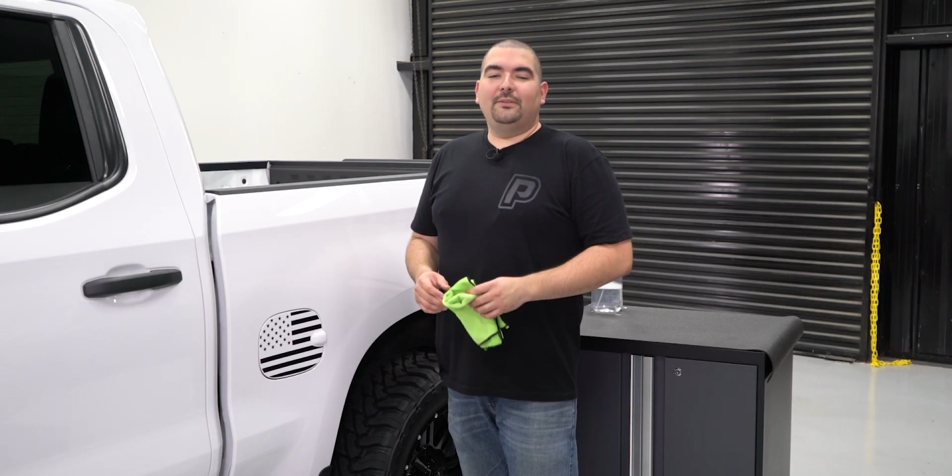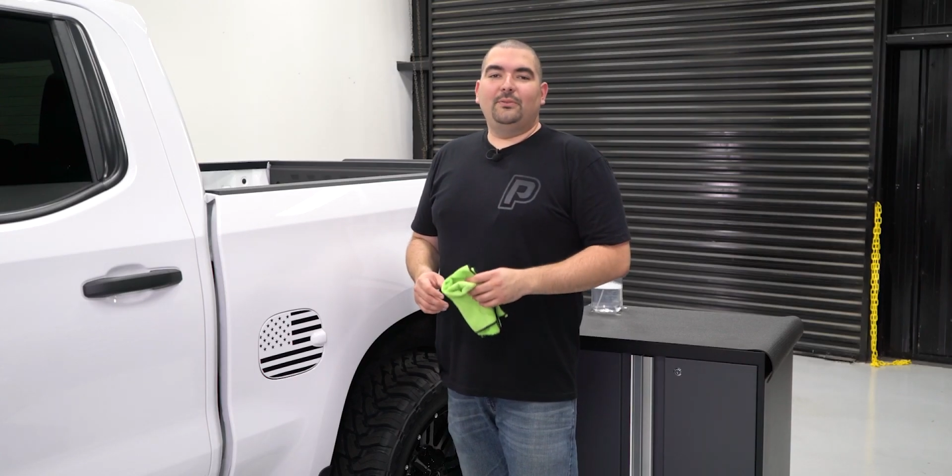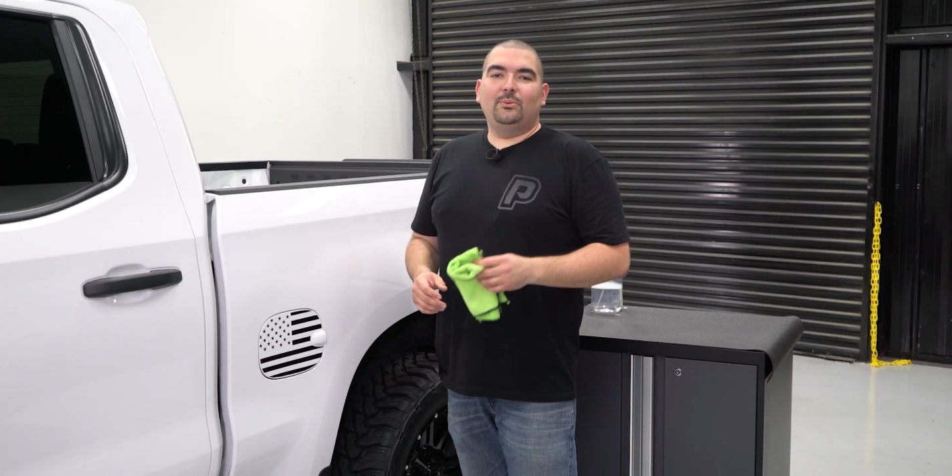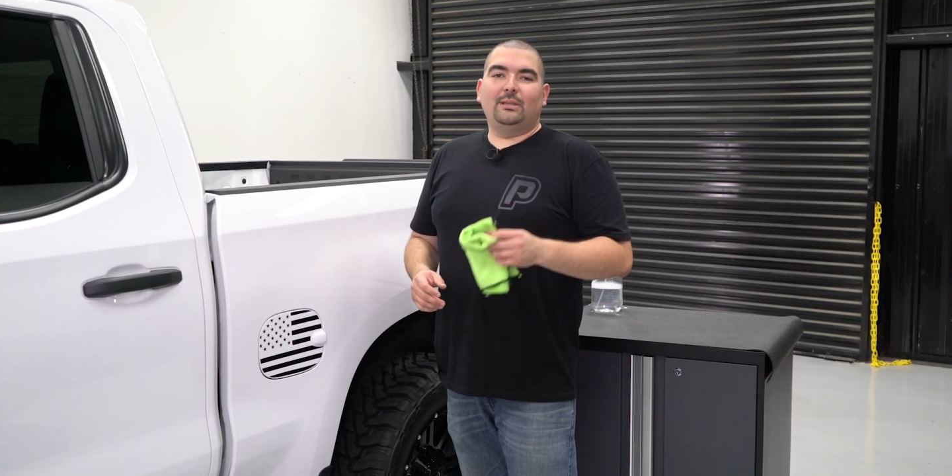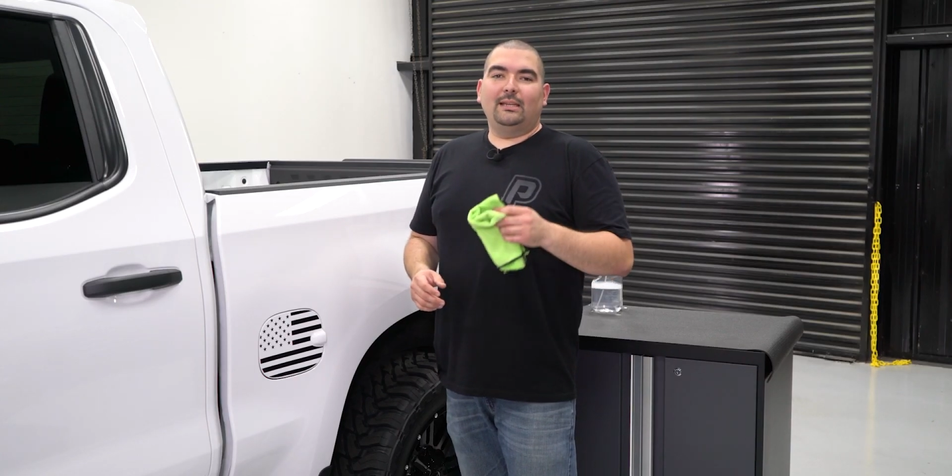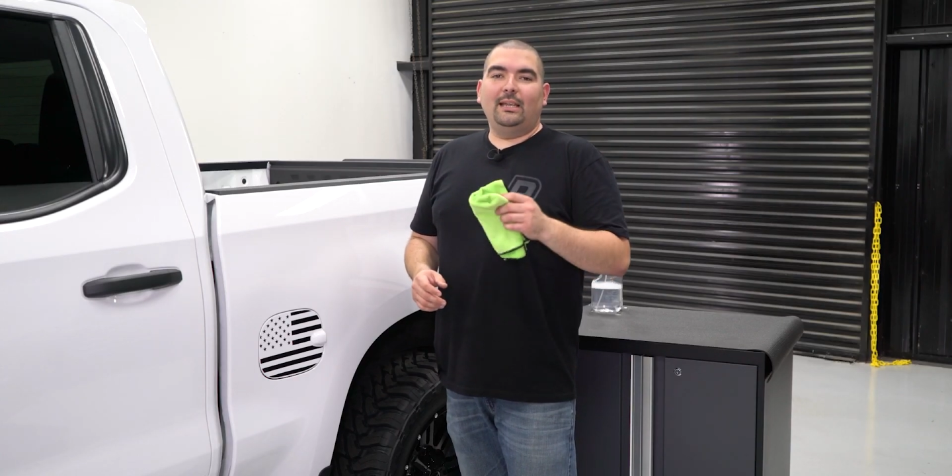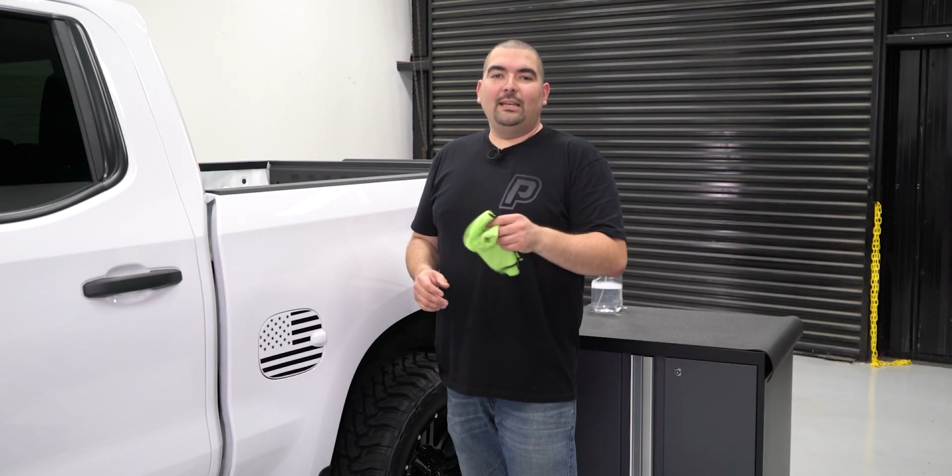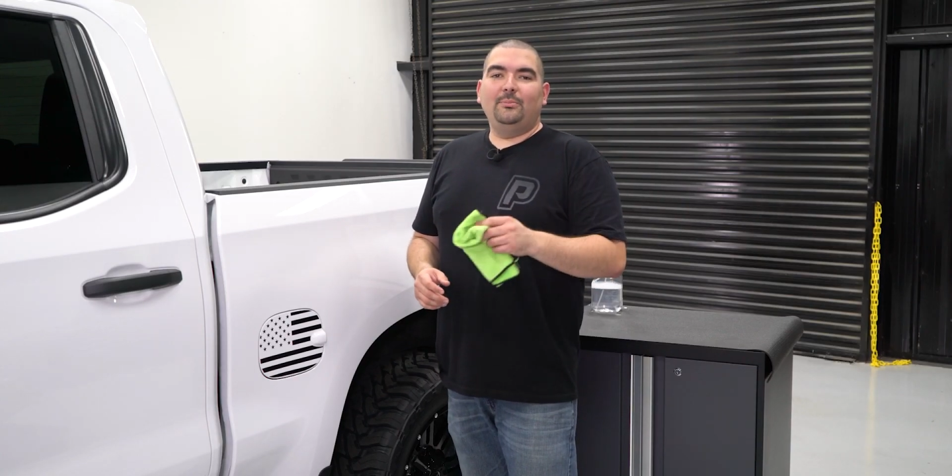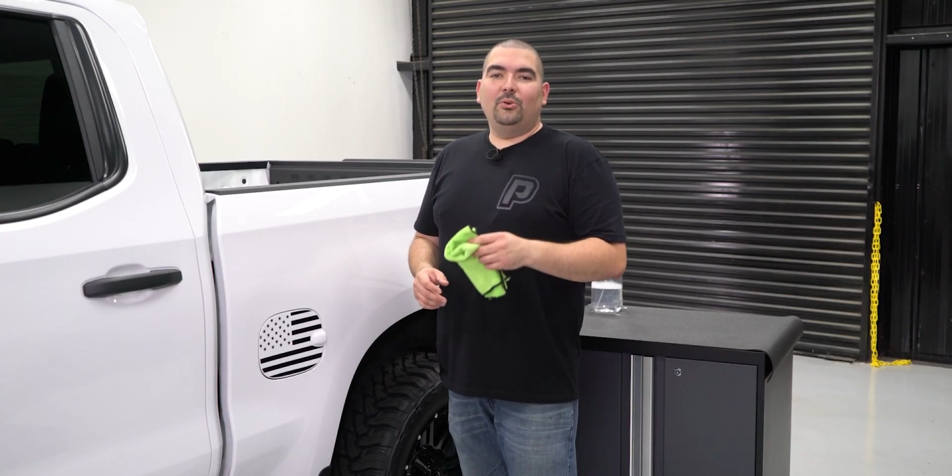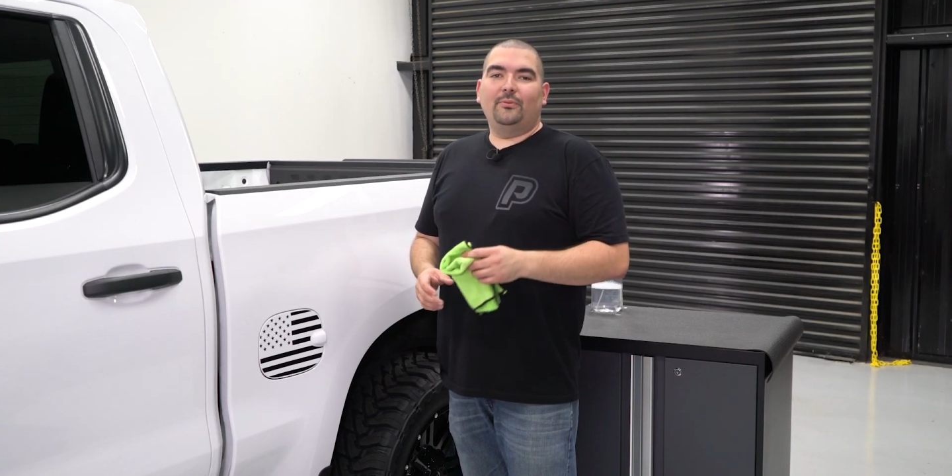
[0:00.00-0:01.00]
If you would like
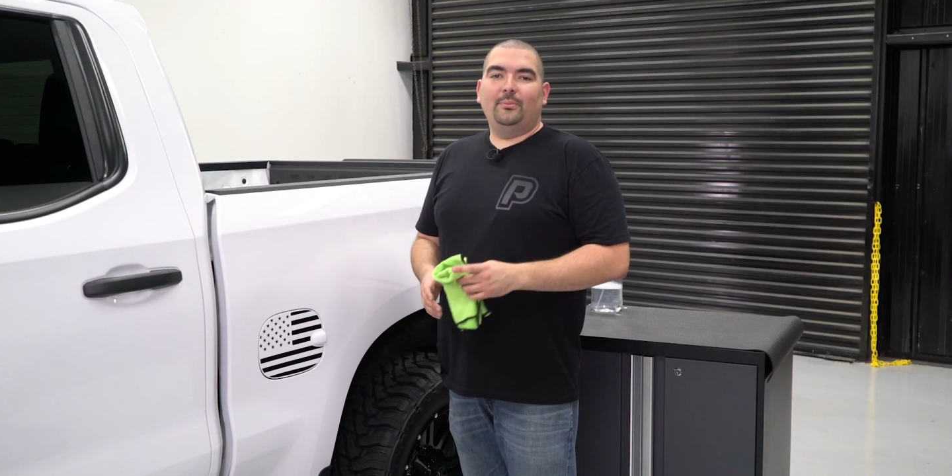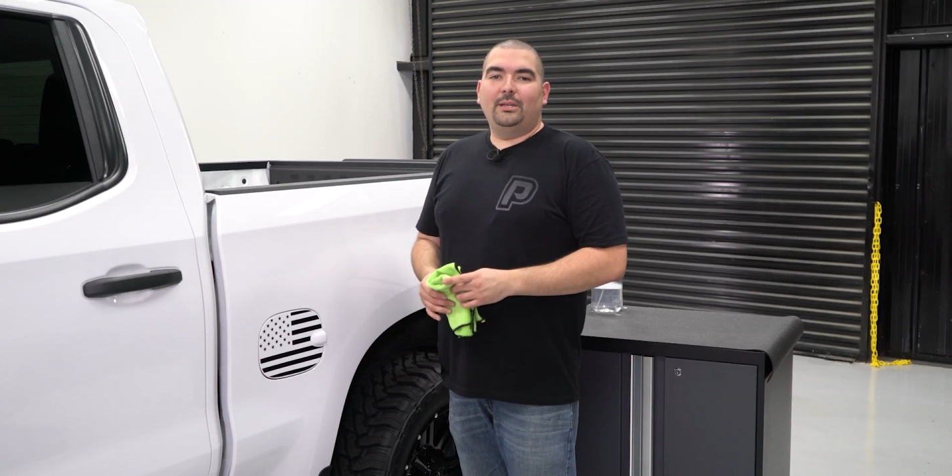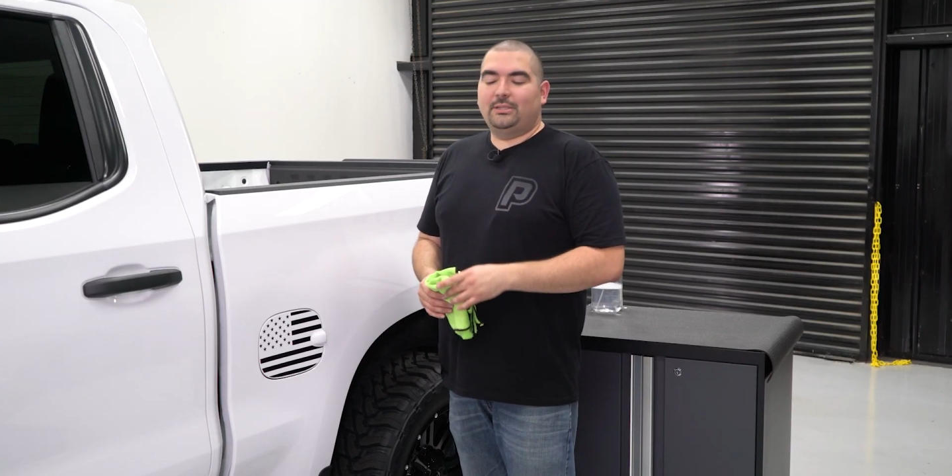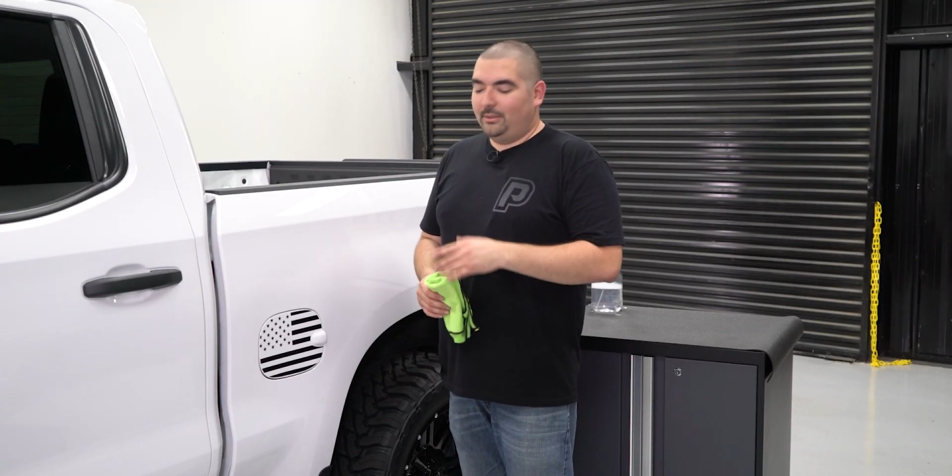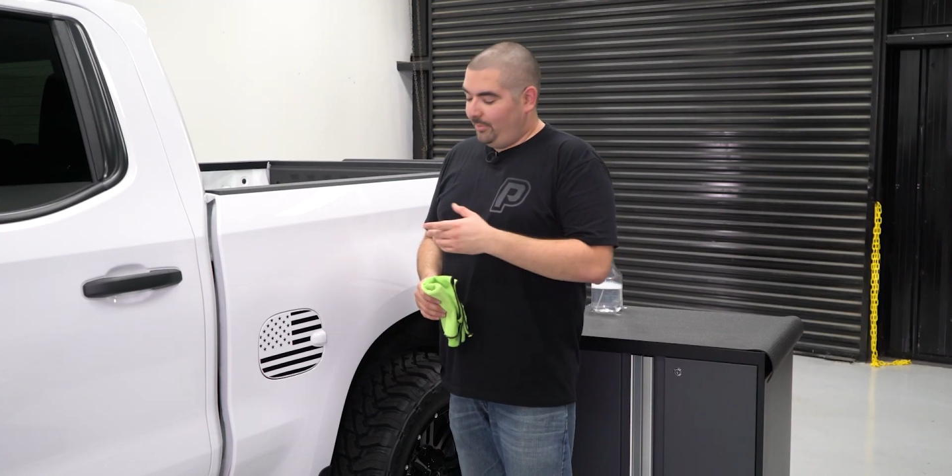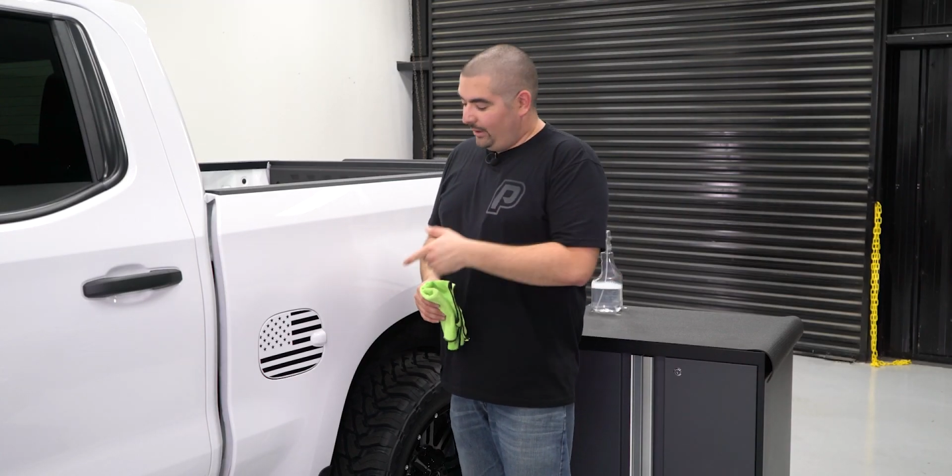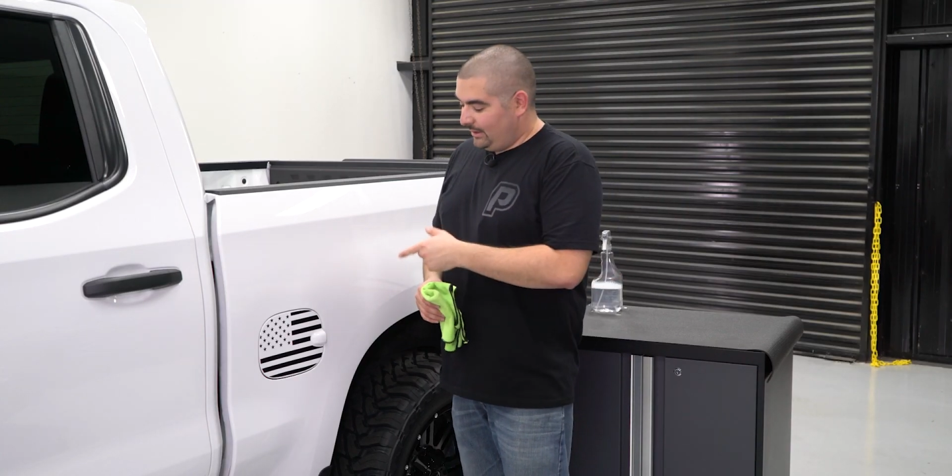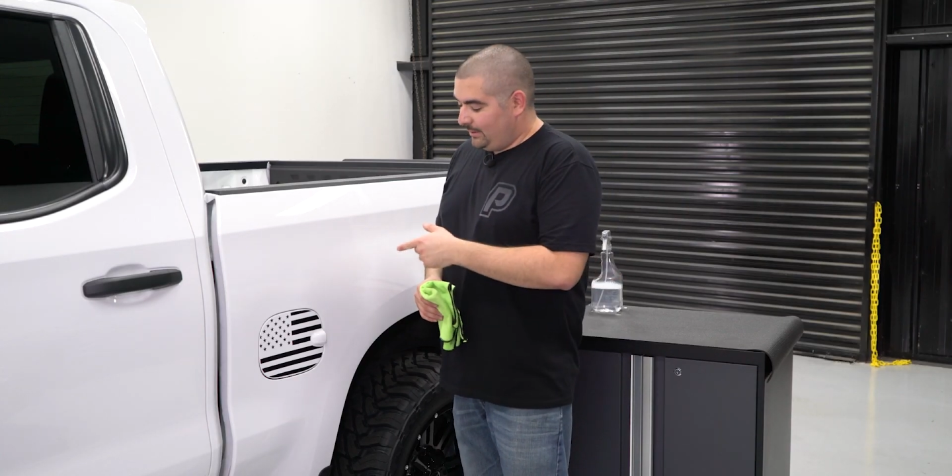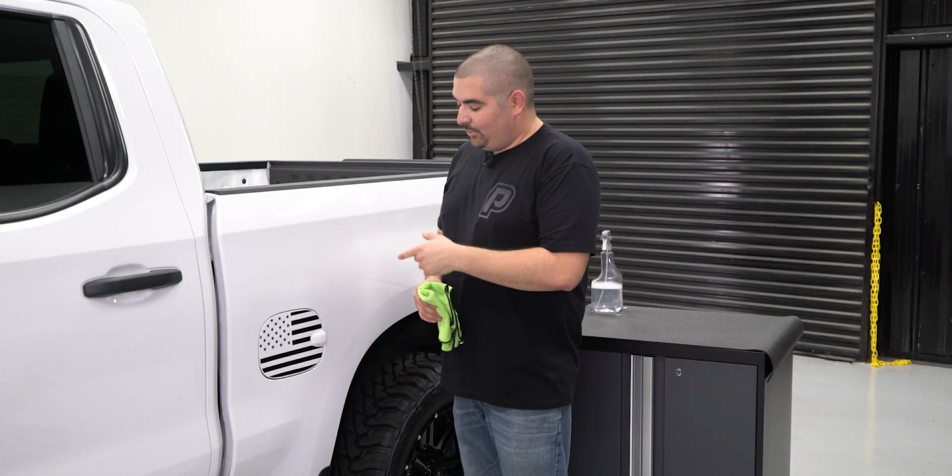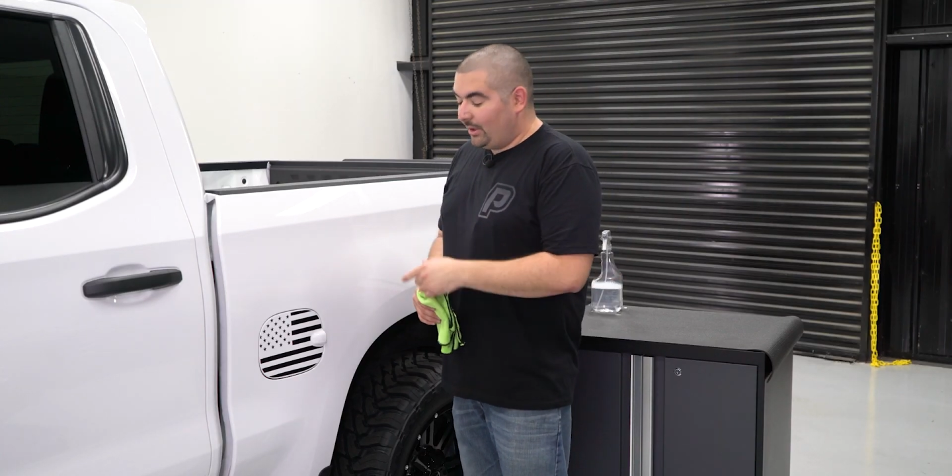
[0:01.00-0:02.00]
any more information about
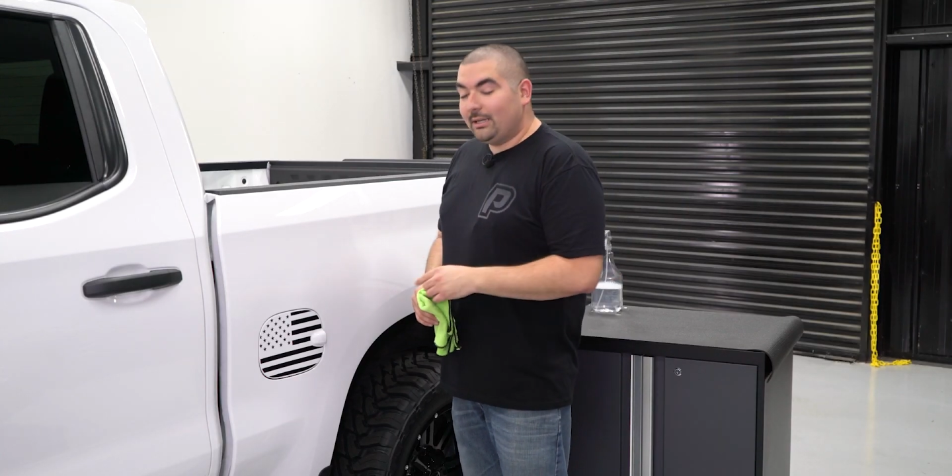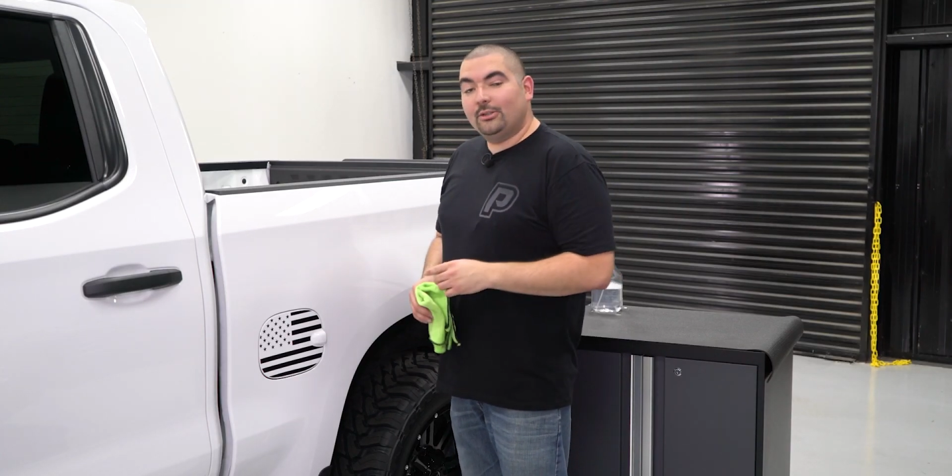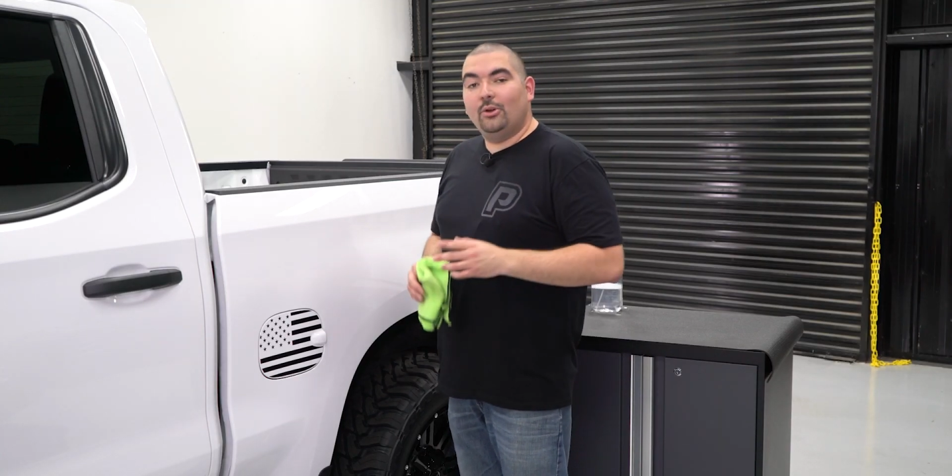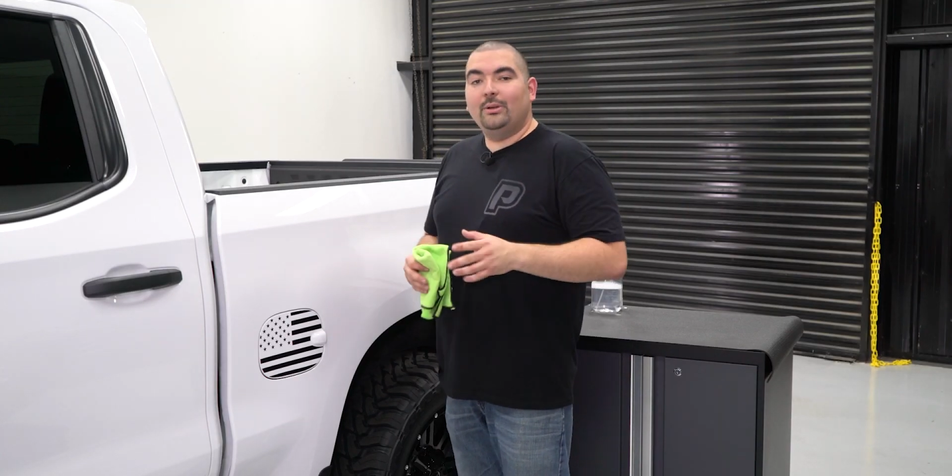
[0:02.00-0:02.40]
this product, go